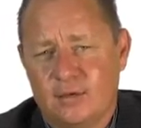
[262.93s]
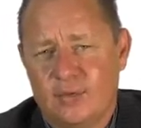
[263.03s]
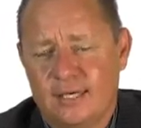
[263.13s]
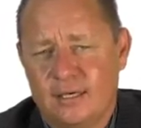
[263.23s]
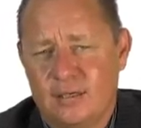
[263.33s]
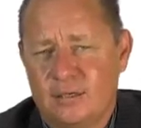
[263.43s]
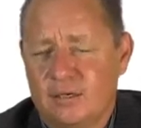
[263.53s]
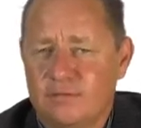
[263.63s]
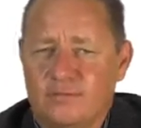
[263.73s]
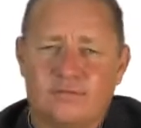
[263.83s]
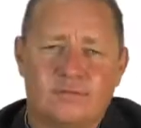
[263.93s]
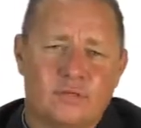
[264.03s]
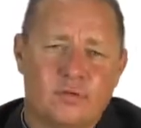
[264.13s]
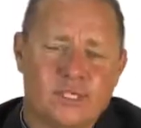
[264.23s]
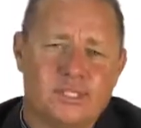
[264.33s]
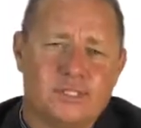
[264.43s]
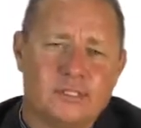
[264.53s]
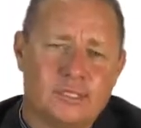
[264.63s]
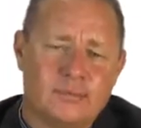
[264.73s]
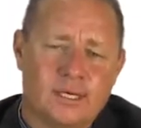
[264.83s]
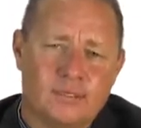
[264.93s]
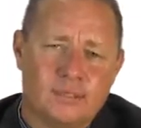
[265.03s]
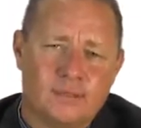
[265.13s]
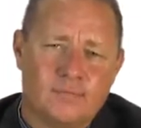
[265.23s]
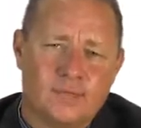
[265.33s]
We get a lot of questions about